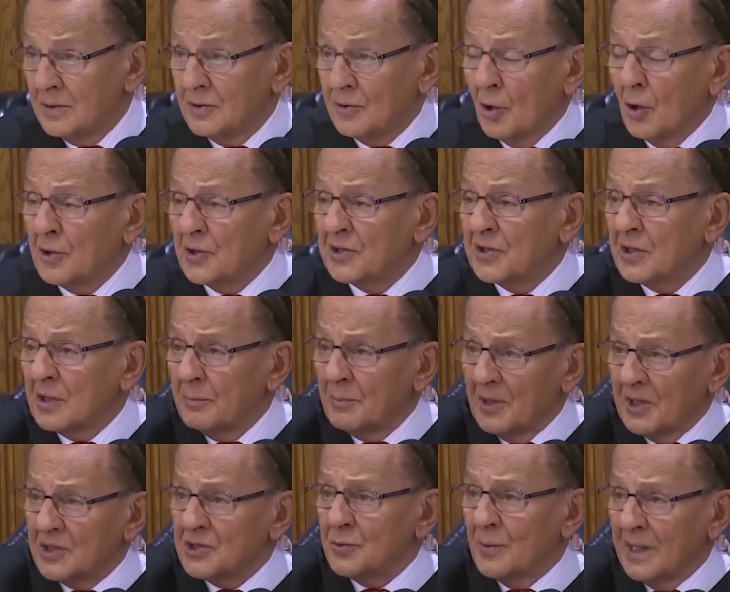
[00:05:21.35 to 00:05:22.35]
Talking to the
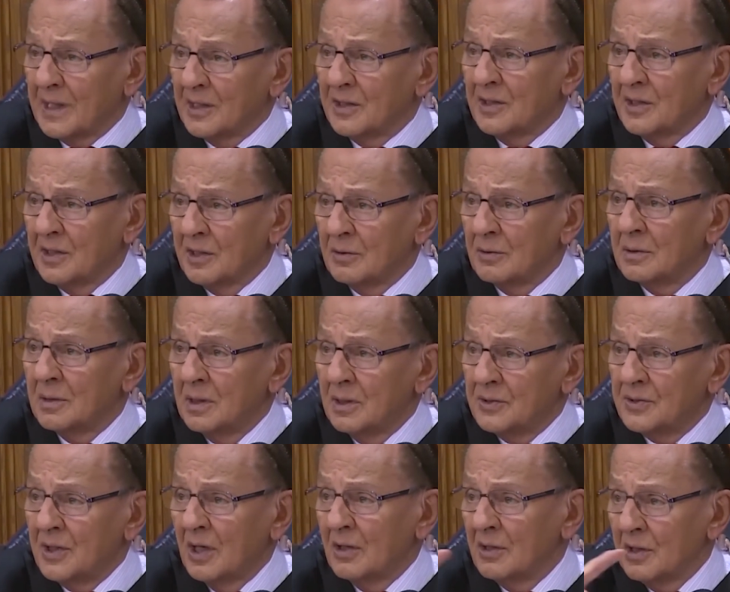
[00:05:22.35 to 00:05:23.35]
mic so I can hear you.
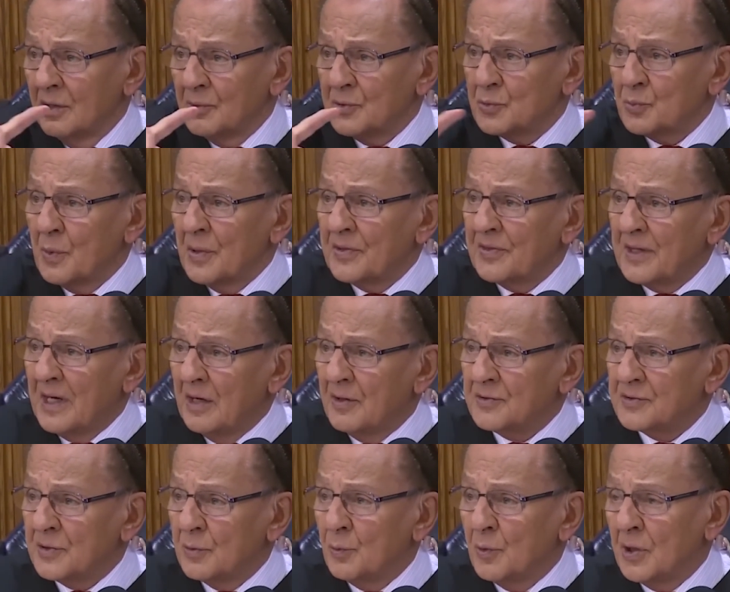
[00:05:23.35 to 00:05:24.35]
Tell her it was one
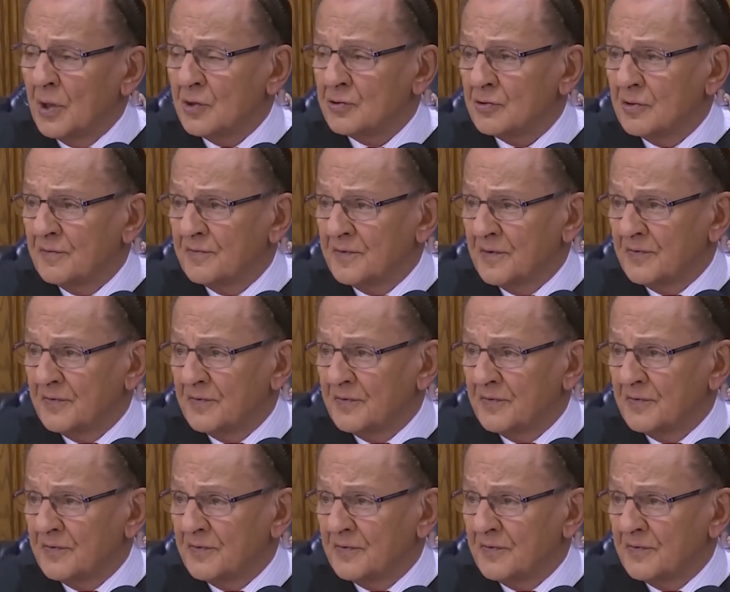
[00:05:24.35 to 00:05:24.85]
thousand one hundred and